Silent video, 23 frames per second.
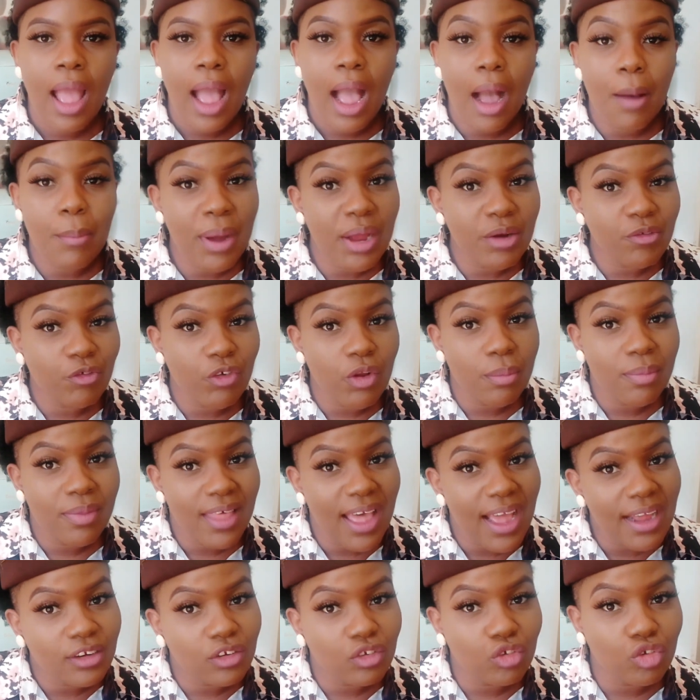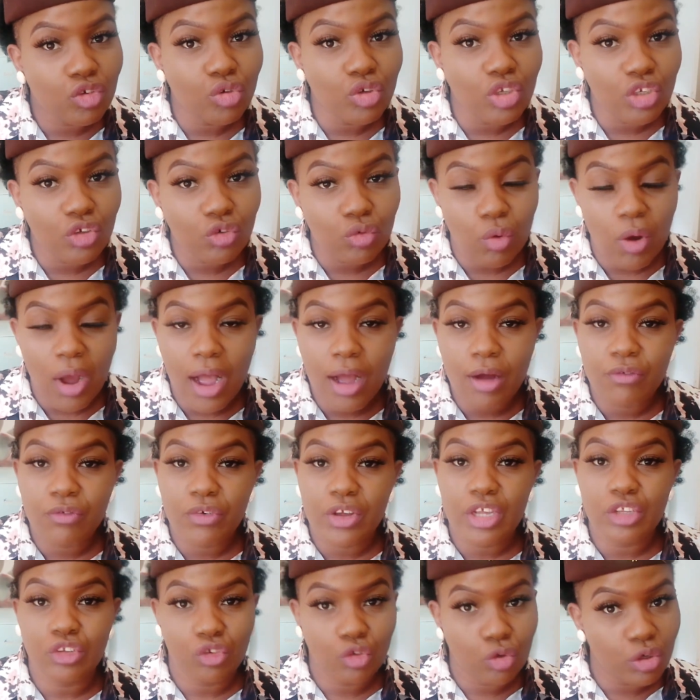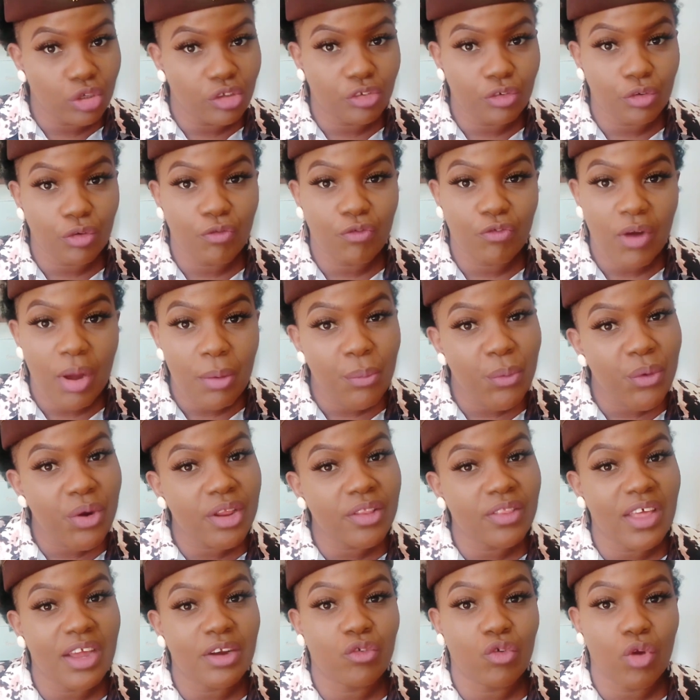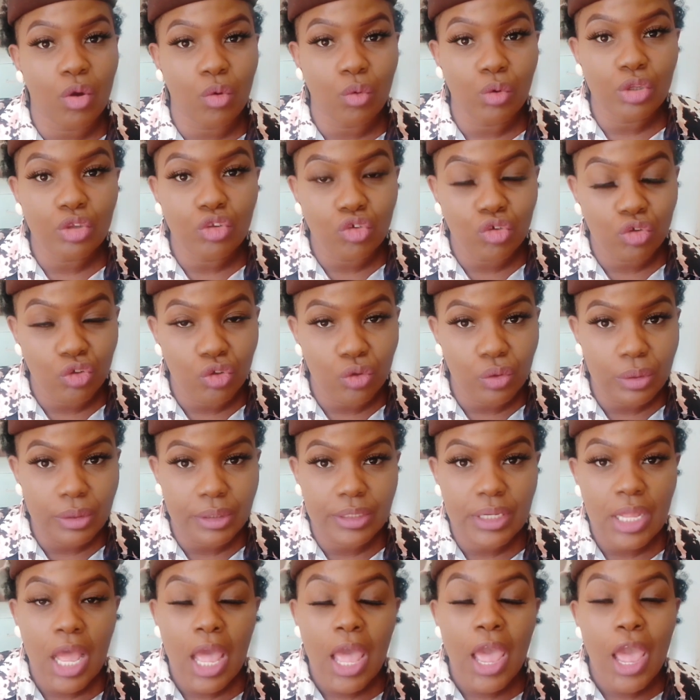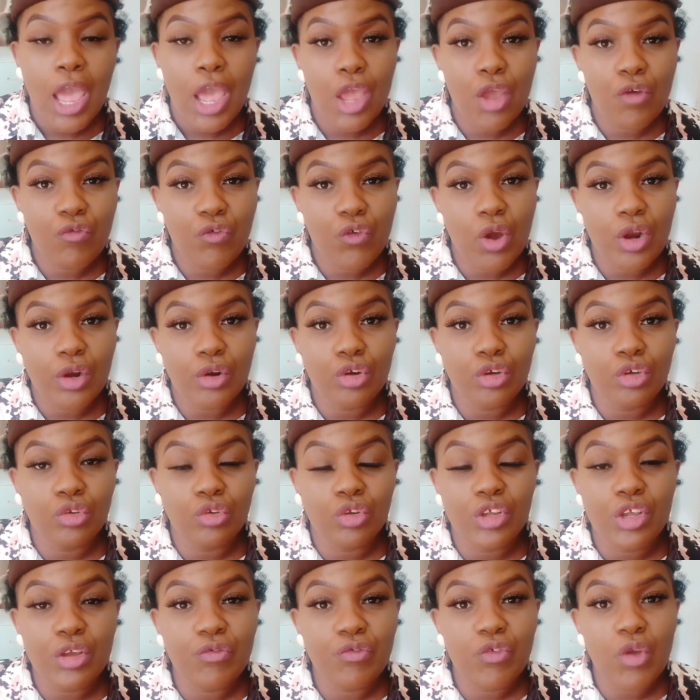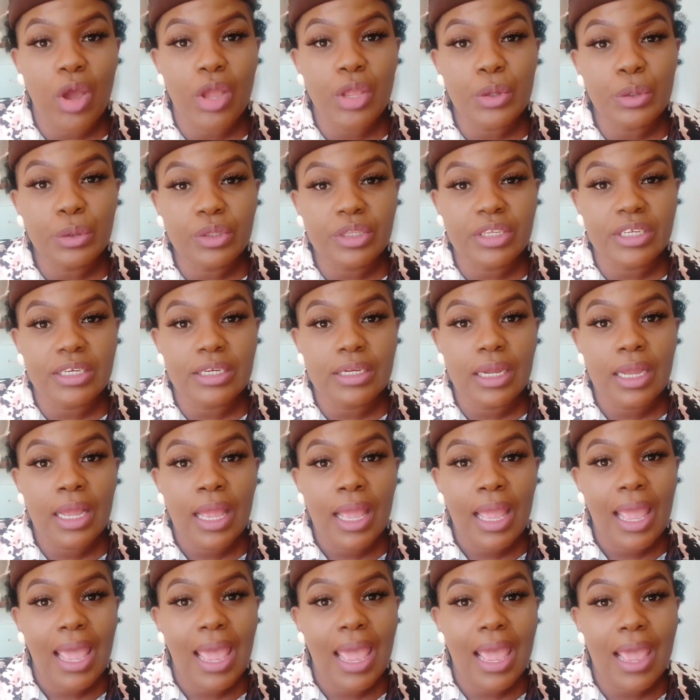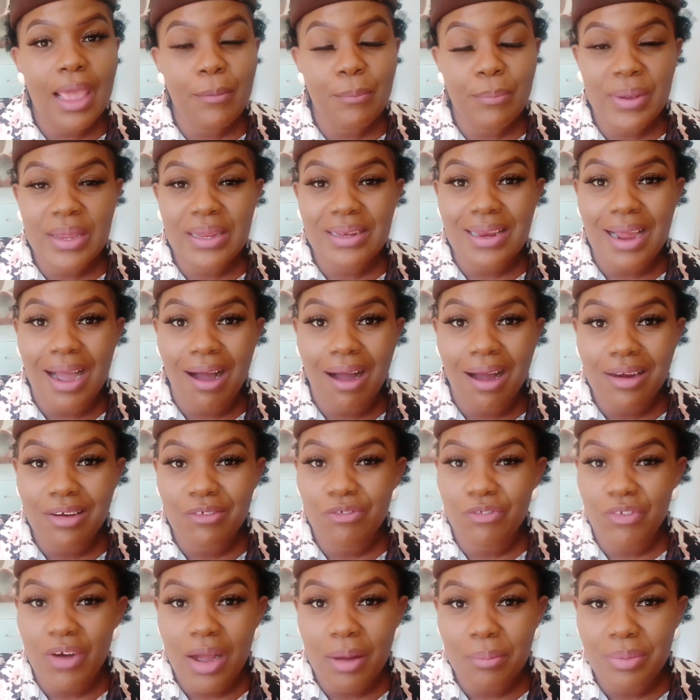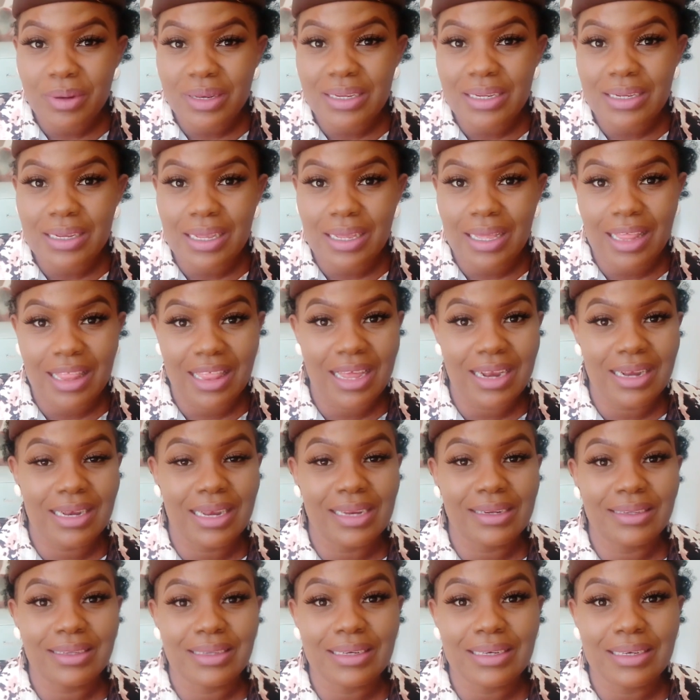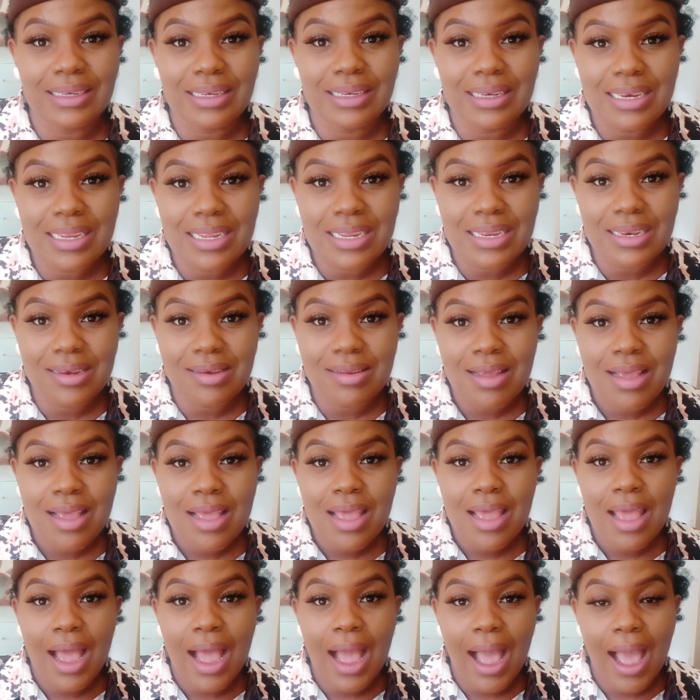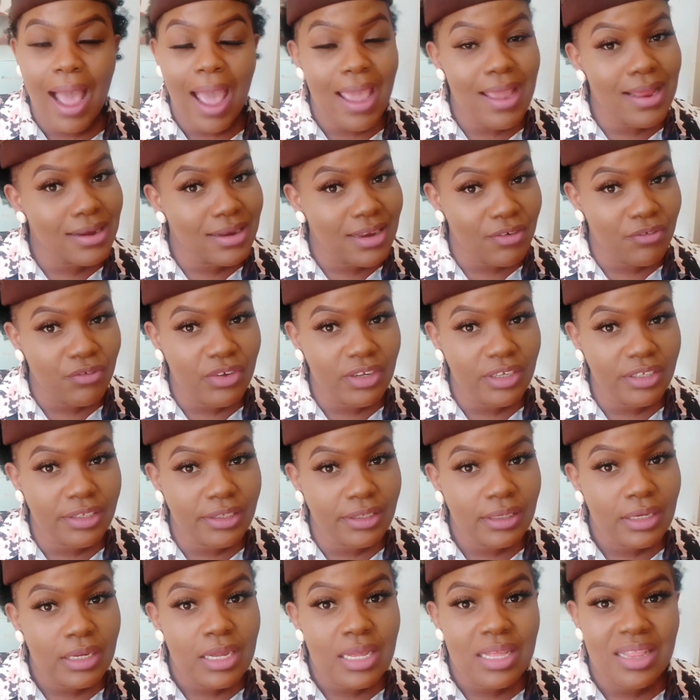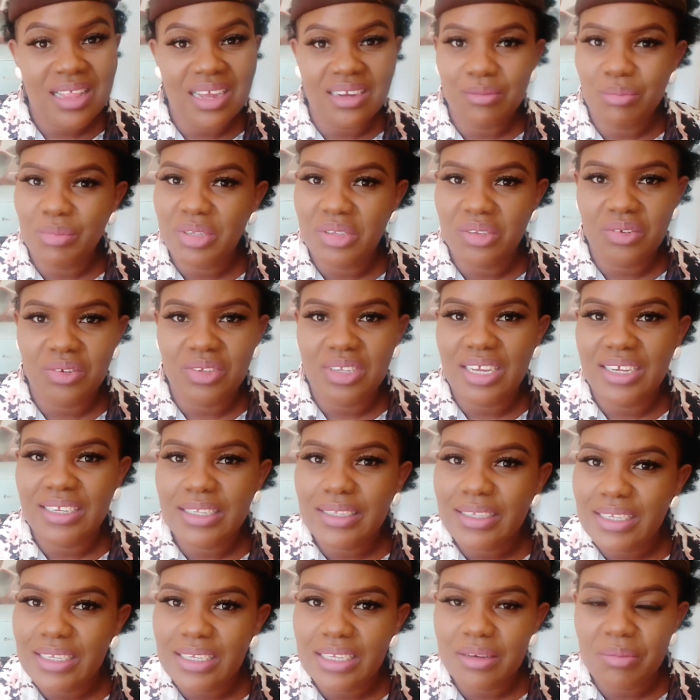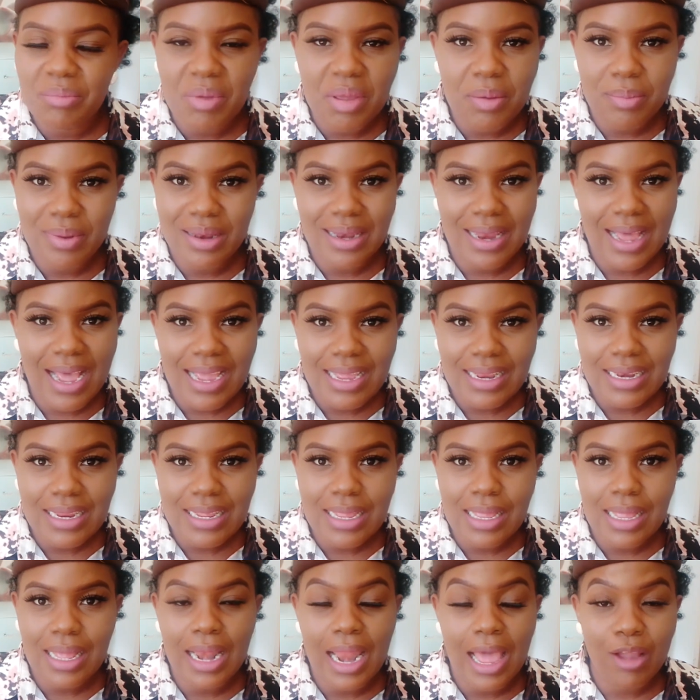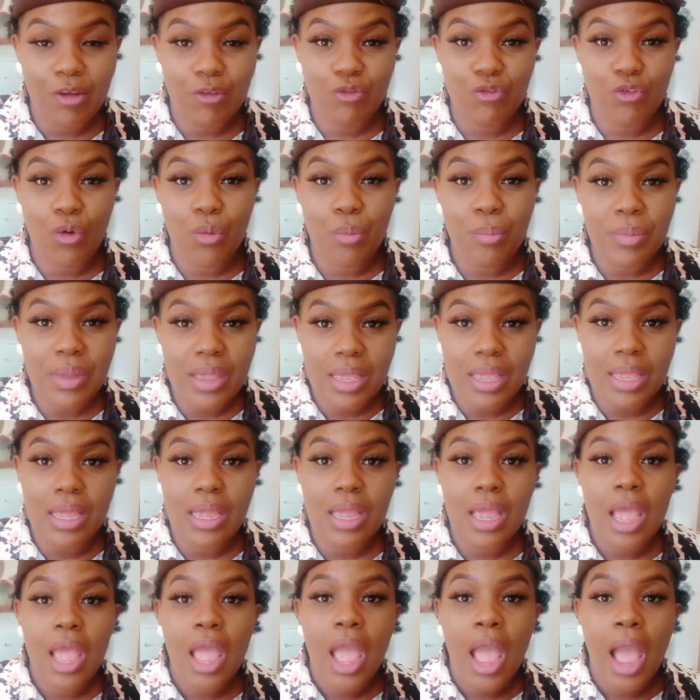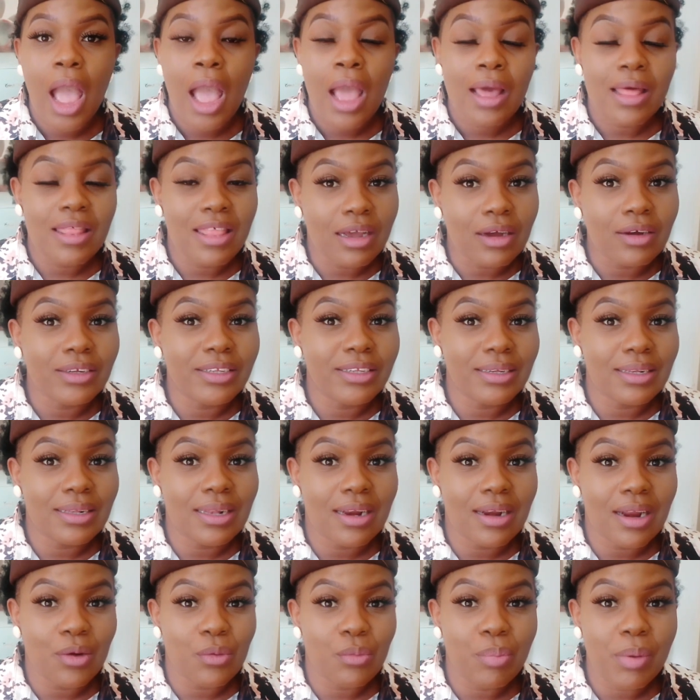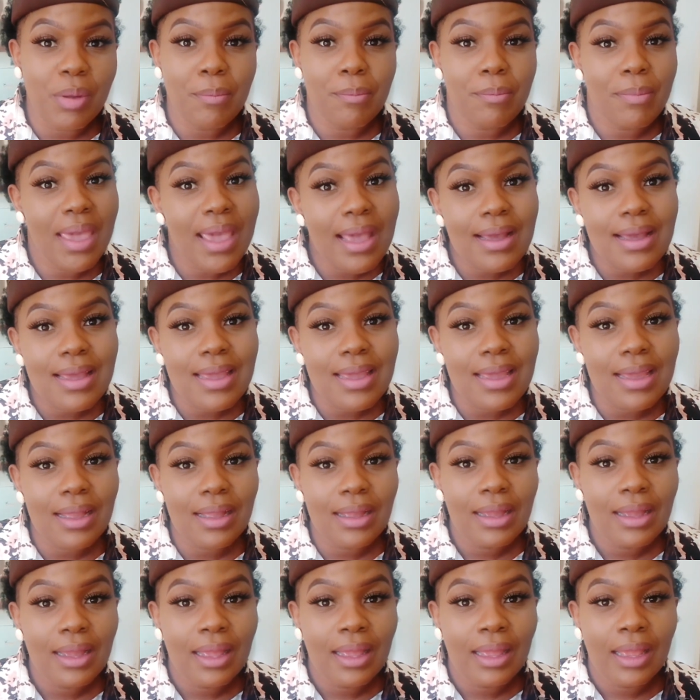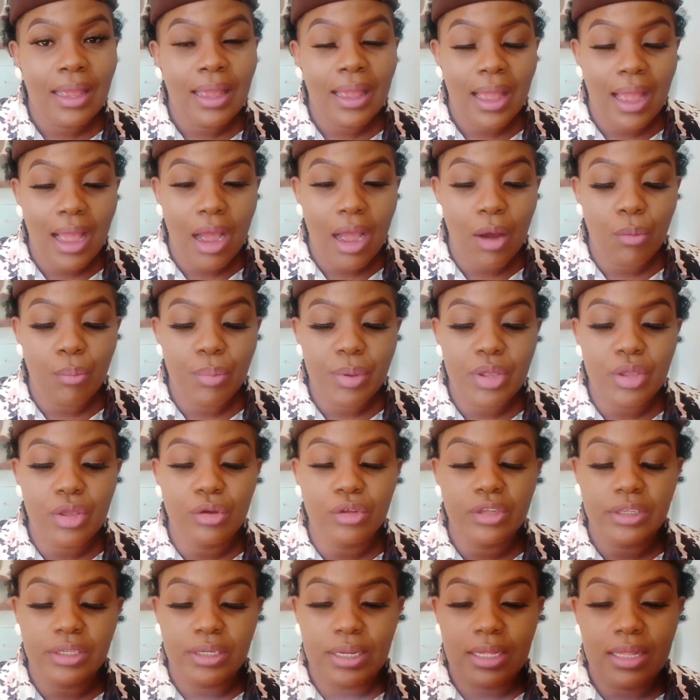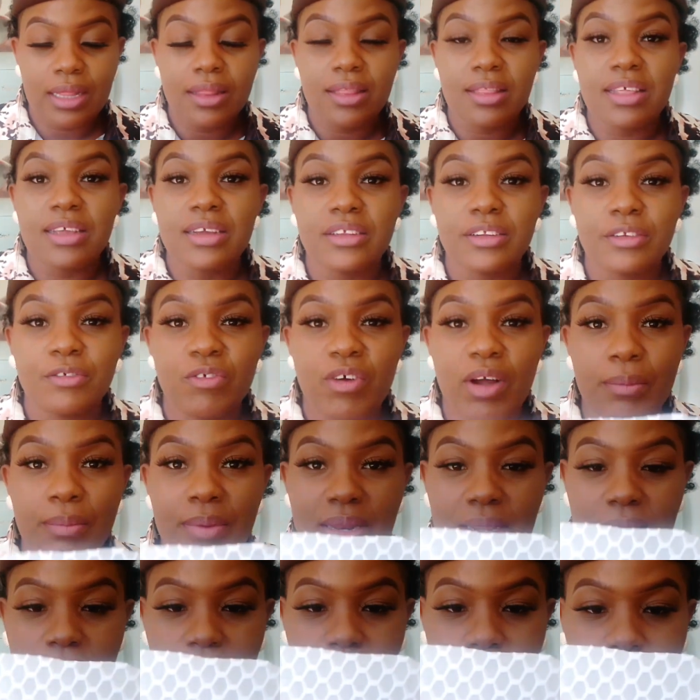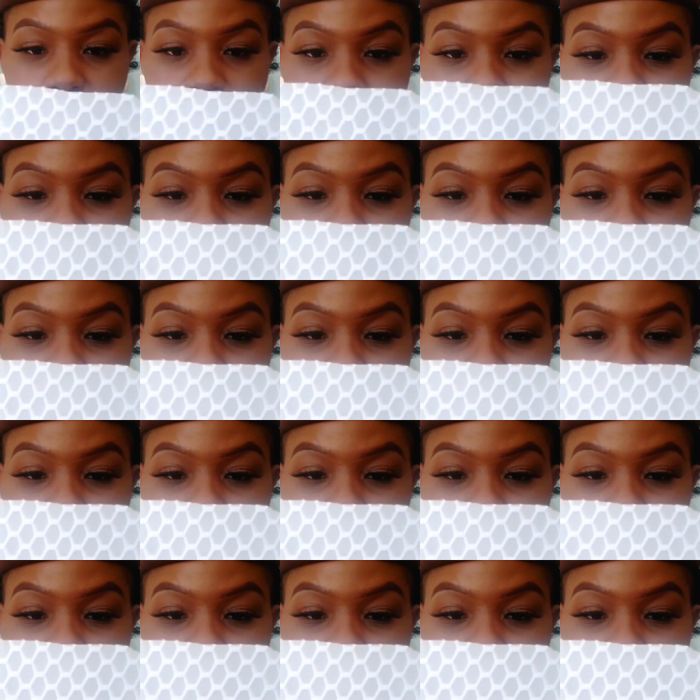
Apart from that, you need to have a choice of fabric that you are going to use. If you are using a bit hard fabric that doesn't need interface, that means you just need maybe lining. Like for me, the corset that I'll be making, I'll be using this fabric.